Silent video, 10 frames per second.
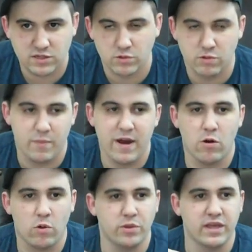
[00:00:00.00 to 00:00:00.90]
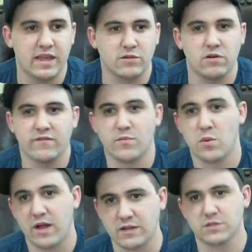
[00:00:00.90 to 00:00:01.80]
So the repair only gets rid of
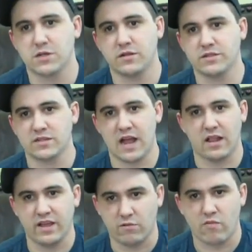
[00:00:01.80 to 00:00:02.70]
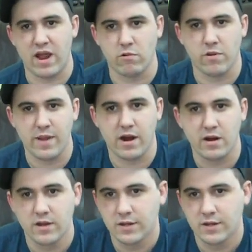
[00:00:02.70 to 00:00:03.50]
immobilized results, kind of like rhino repair